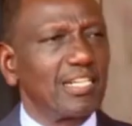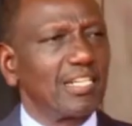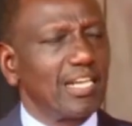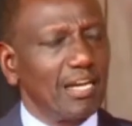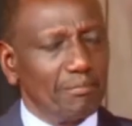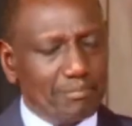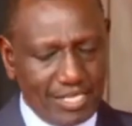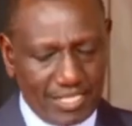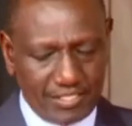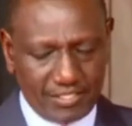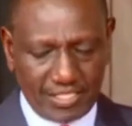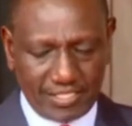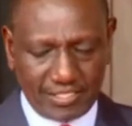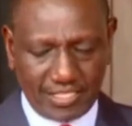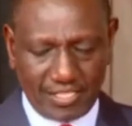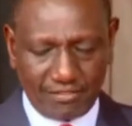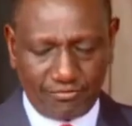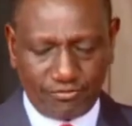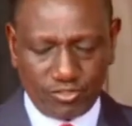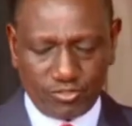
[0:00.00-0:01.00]
and cabinet
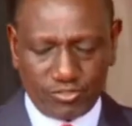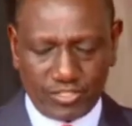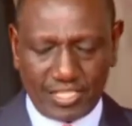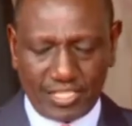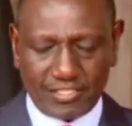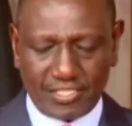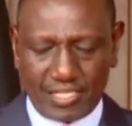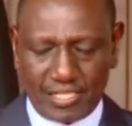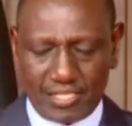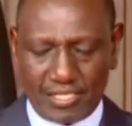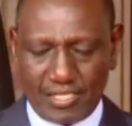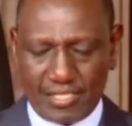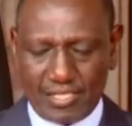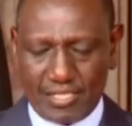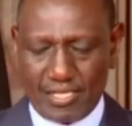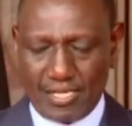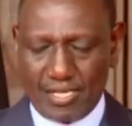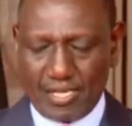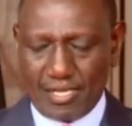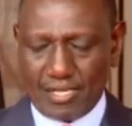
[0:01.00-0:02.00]
secretary for secretary
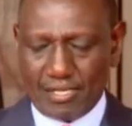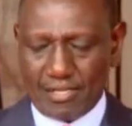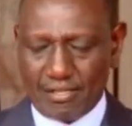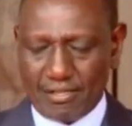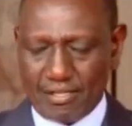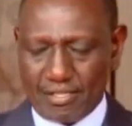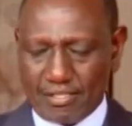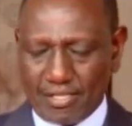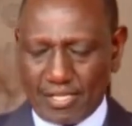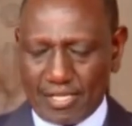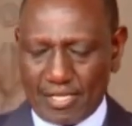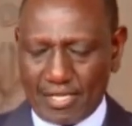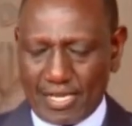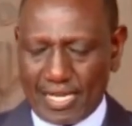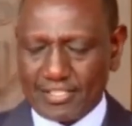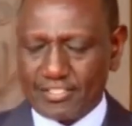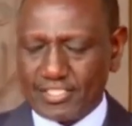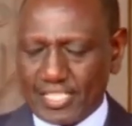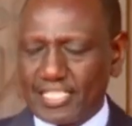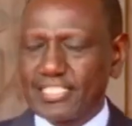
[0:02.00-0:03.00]
uh,
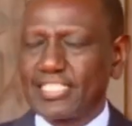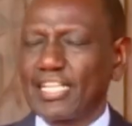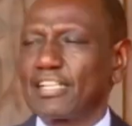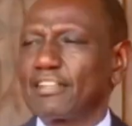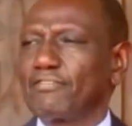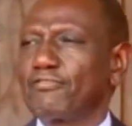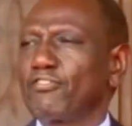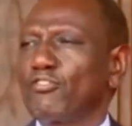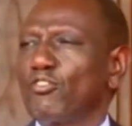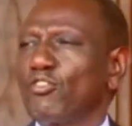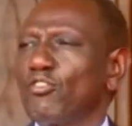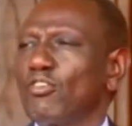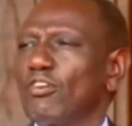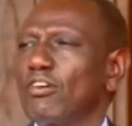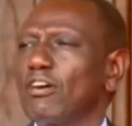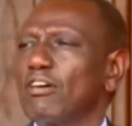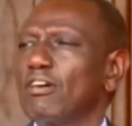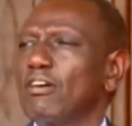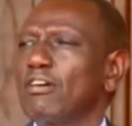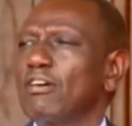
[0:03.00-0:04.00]
and secretary
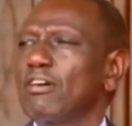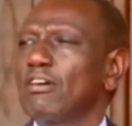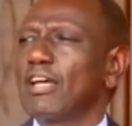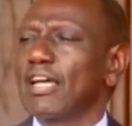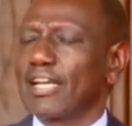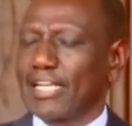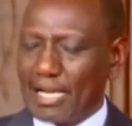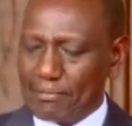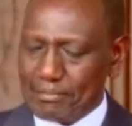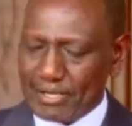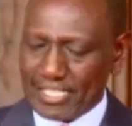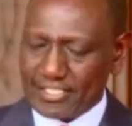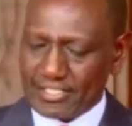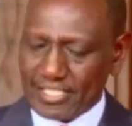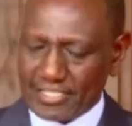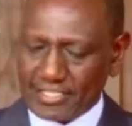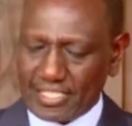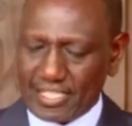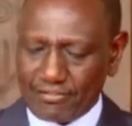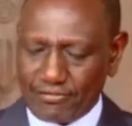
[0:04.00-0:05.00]
for and cabinet
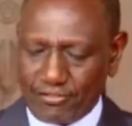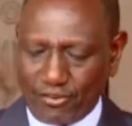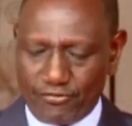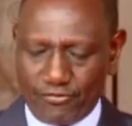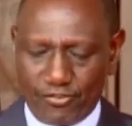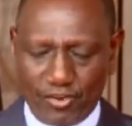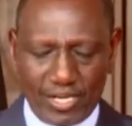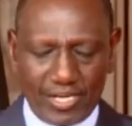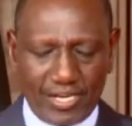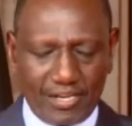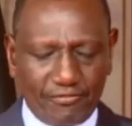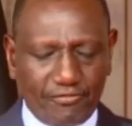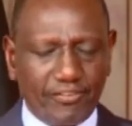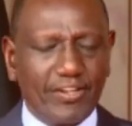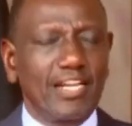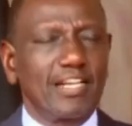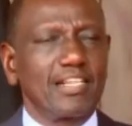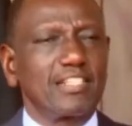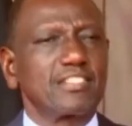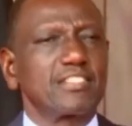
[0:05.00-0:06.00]
secretary for foreign
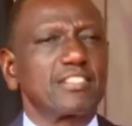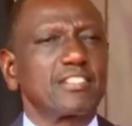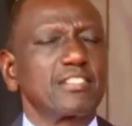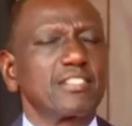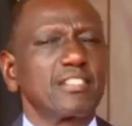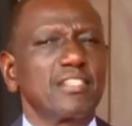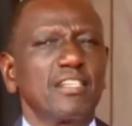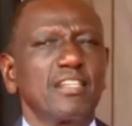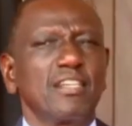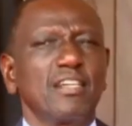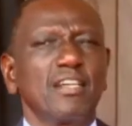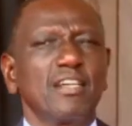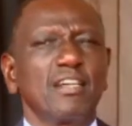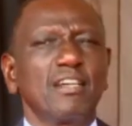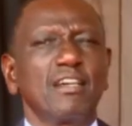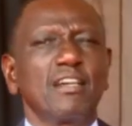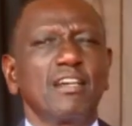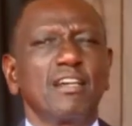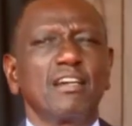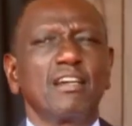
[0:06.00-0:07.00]
affairs
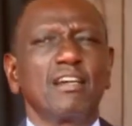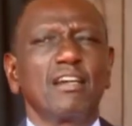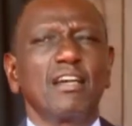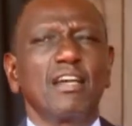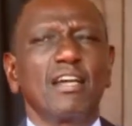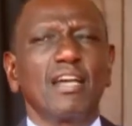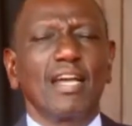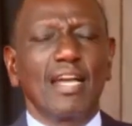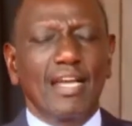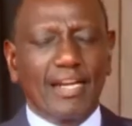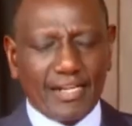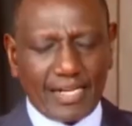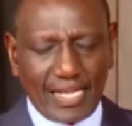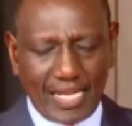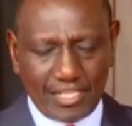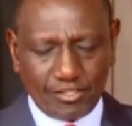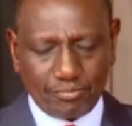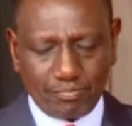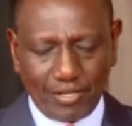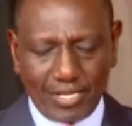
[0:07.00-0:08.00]
and
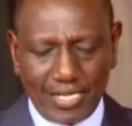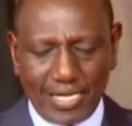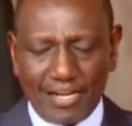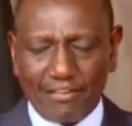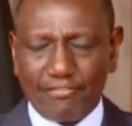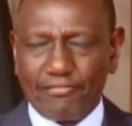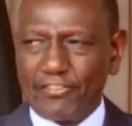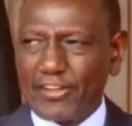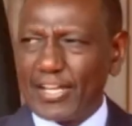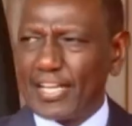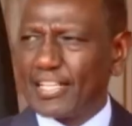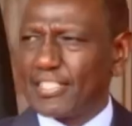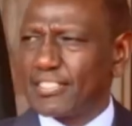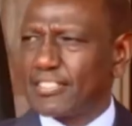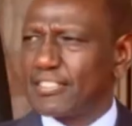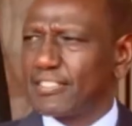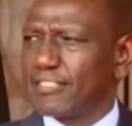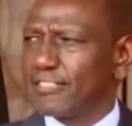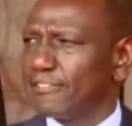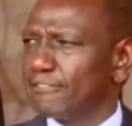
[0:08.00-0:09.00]
diaspora
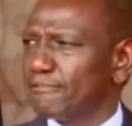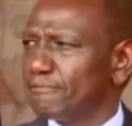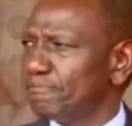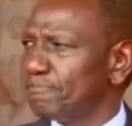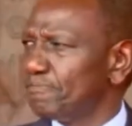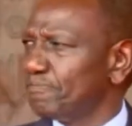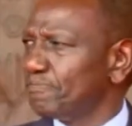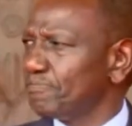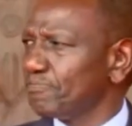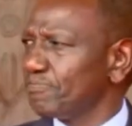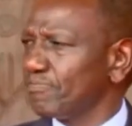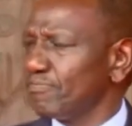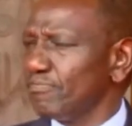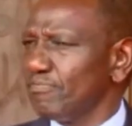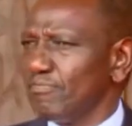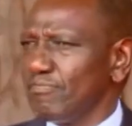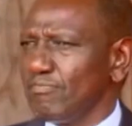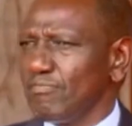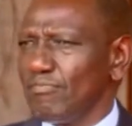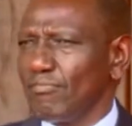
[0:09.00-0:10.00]
affairs
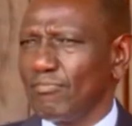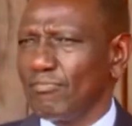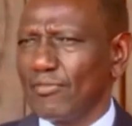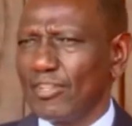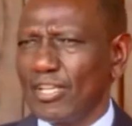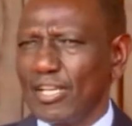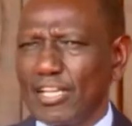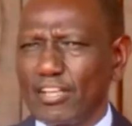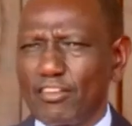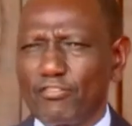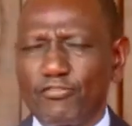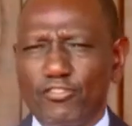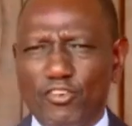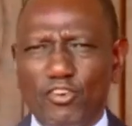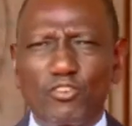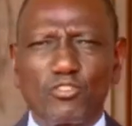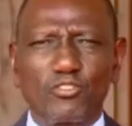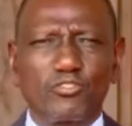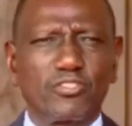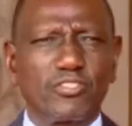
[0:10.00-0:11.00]
and of
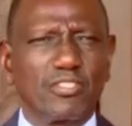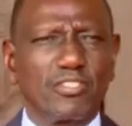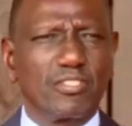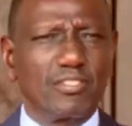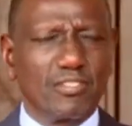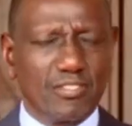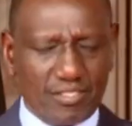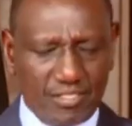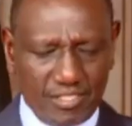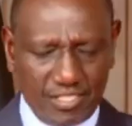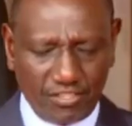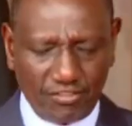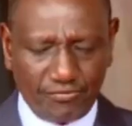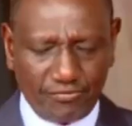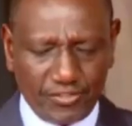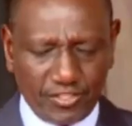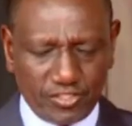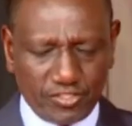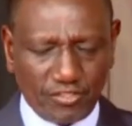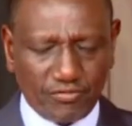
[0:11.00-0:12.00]
course the
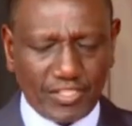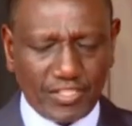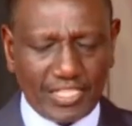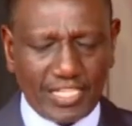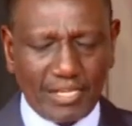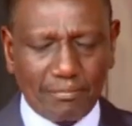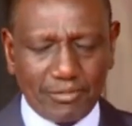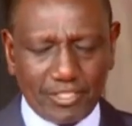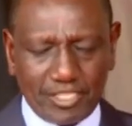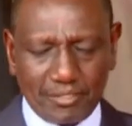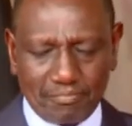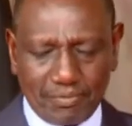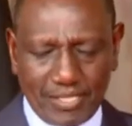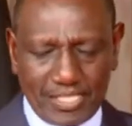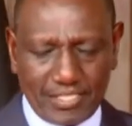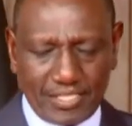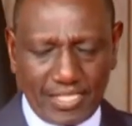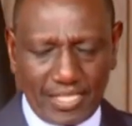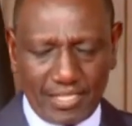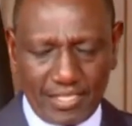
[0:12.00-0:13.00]
office of the deputy
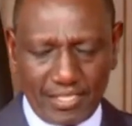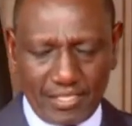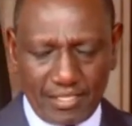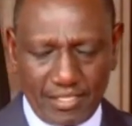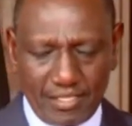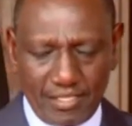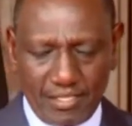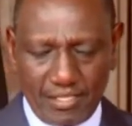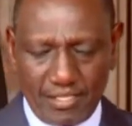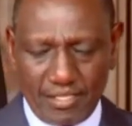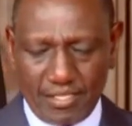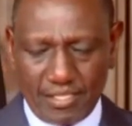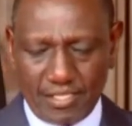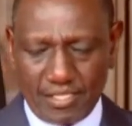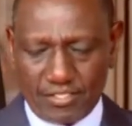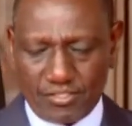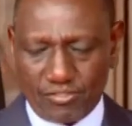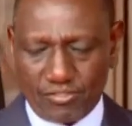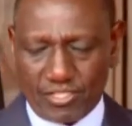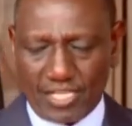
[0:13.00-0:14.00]
president
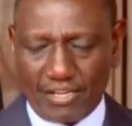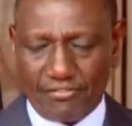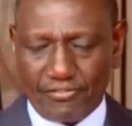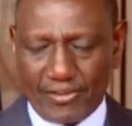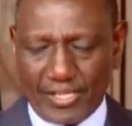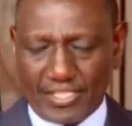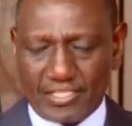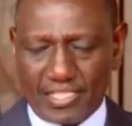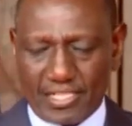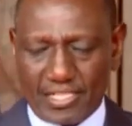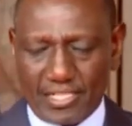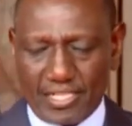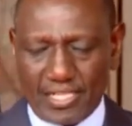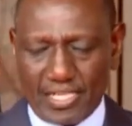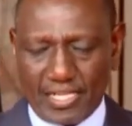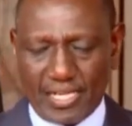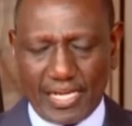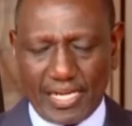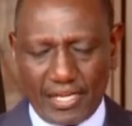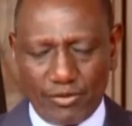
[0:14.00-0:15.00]
is not affected
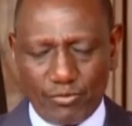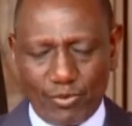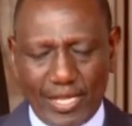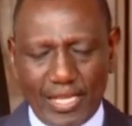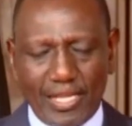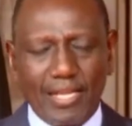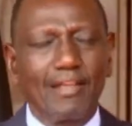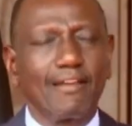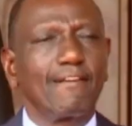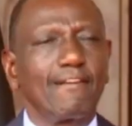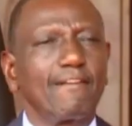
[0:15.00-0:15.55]
in any way